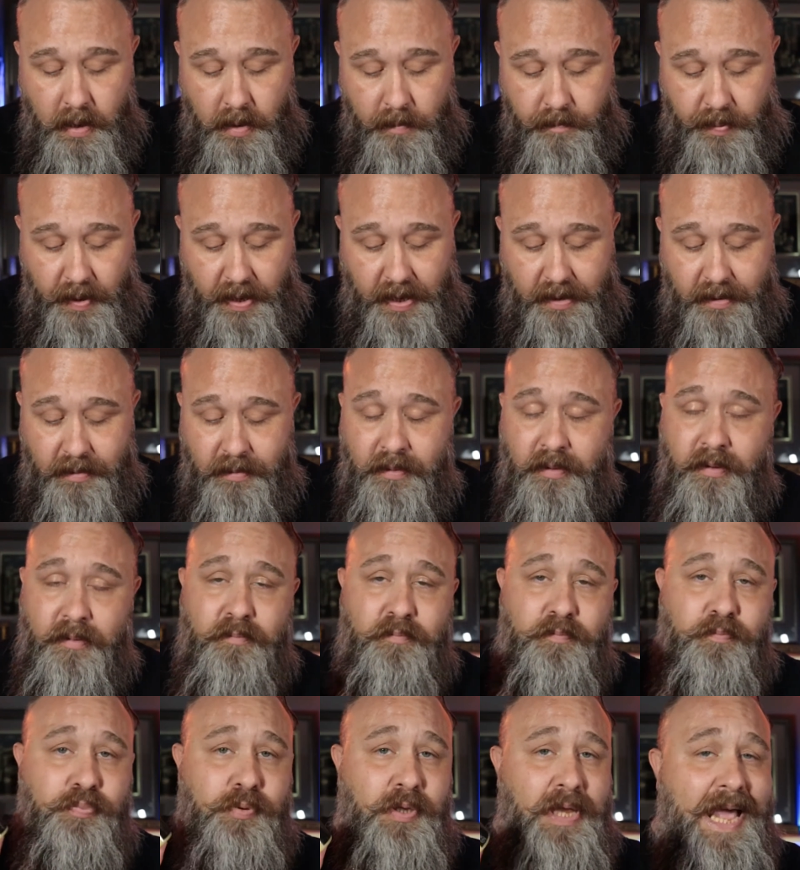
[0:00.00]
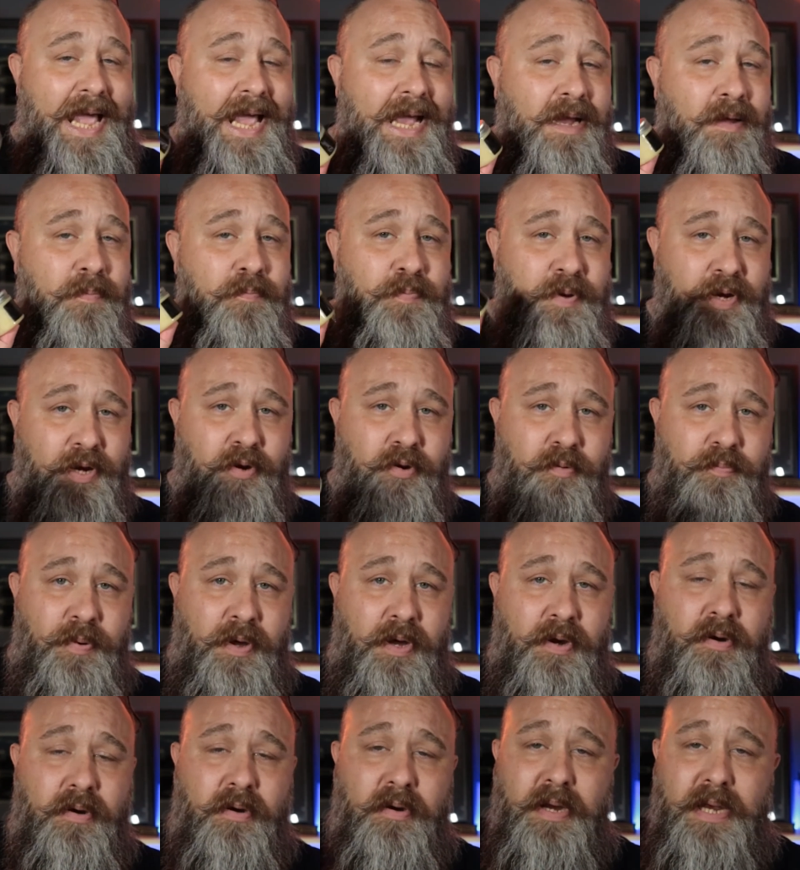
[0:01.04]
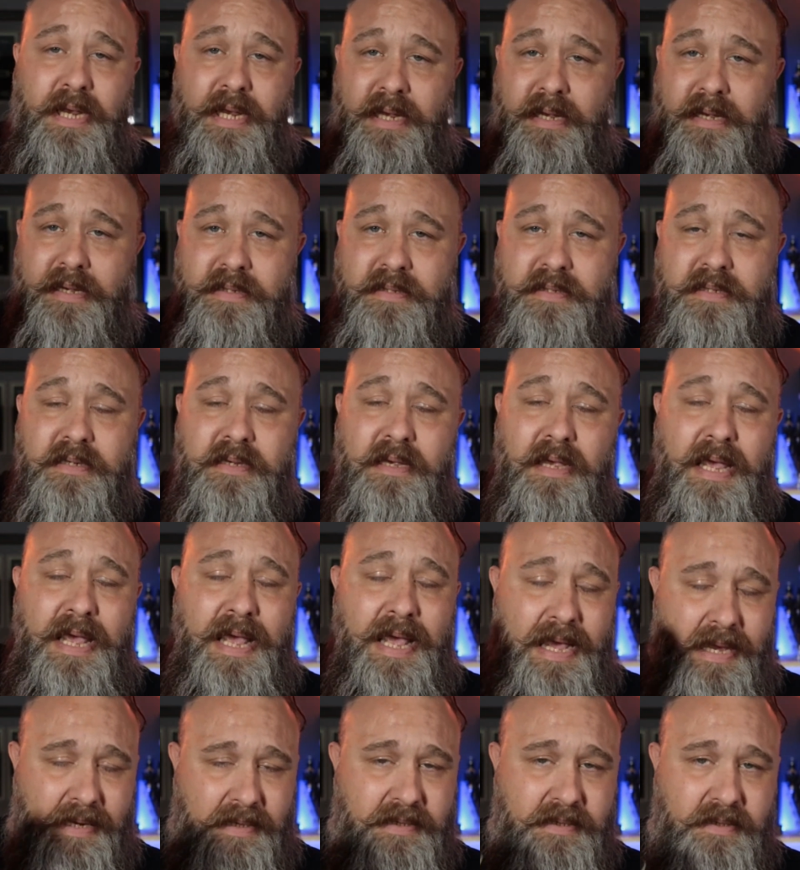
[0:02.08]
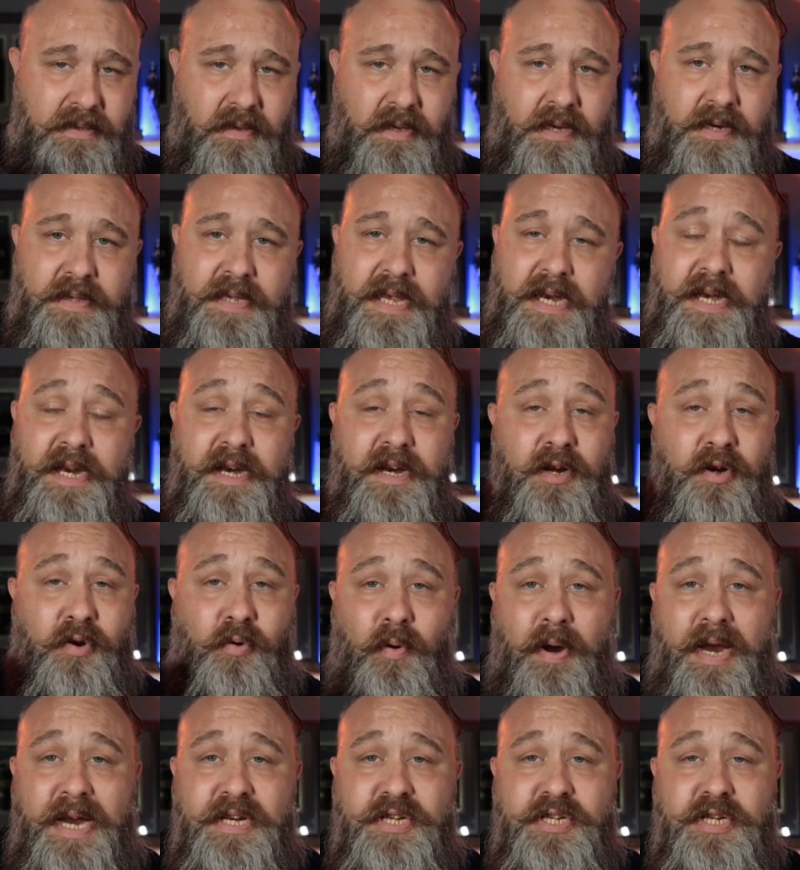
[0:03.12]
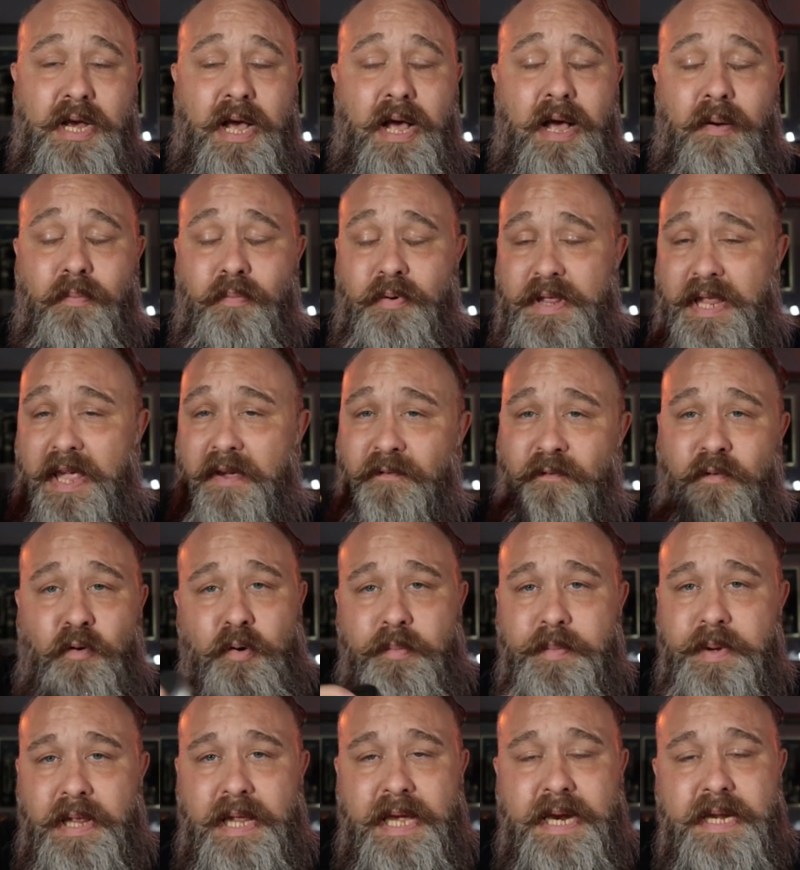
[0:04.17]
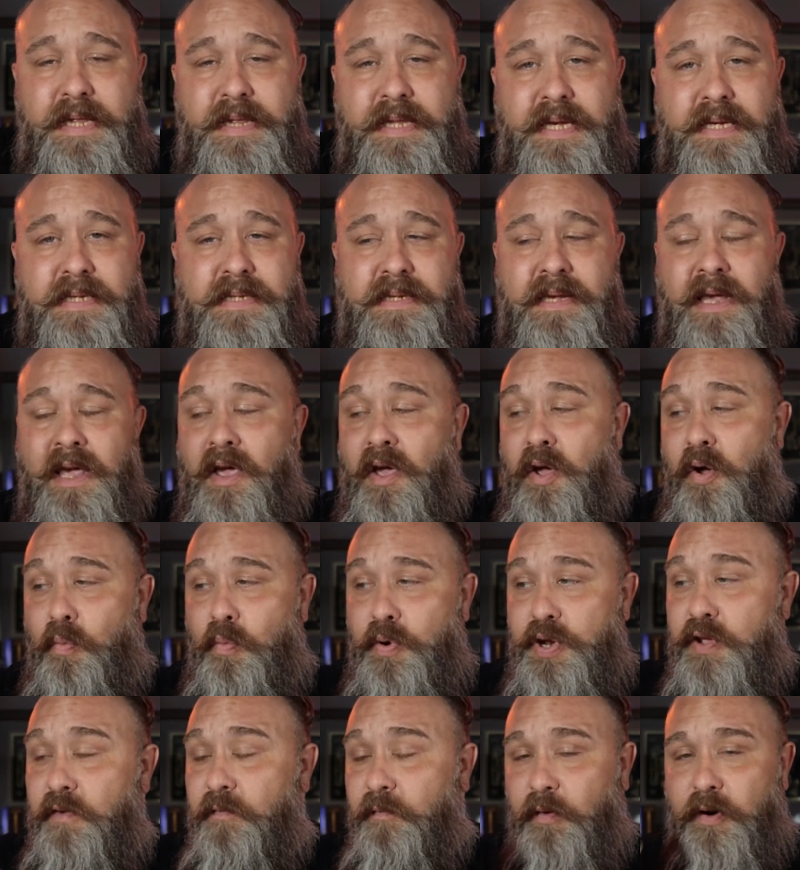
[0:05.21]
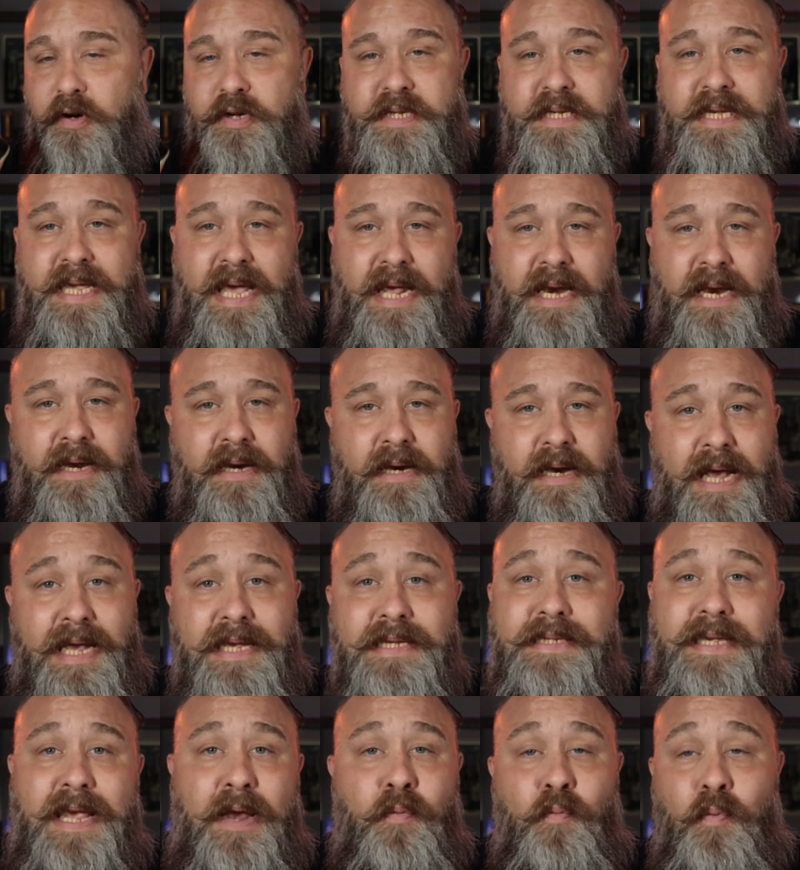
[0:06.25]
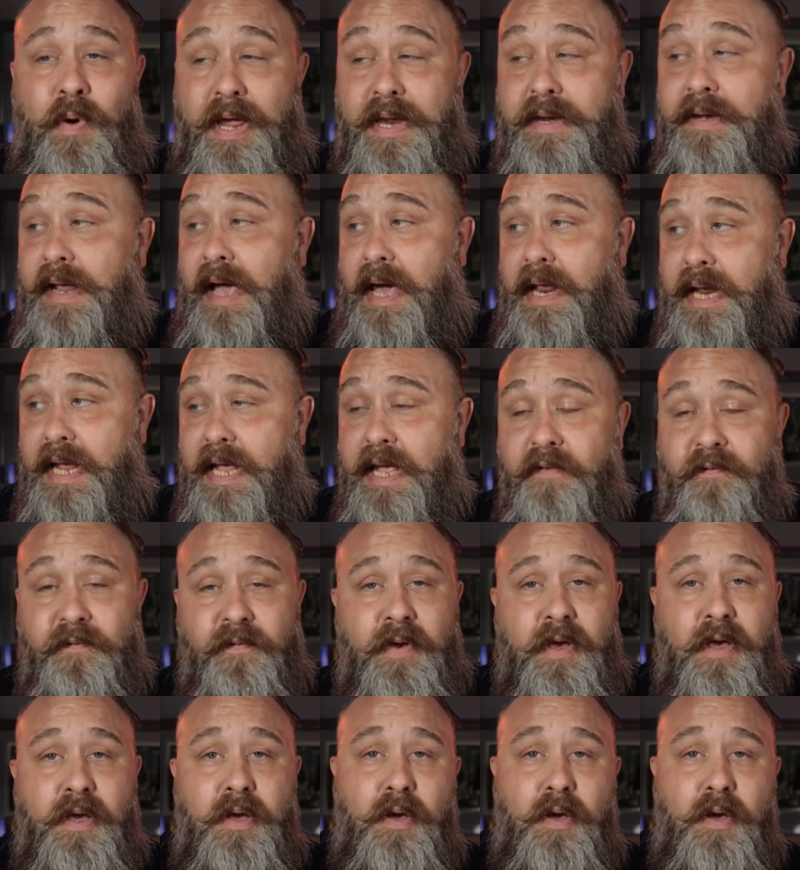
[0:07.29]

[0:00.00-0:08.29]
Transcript: But black beard butter is excellent. They did a great job when they formulated this. When you first get it, I say when, not if.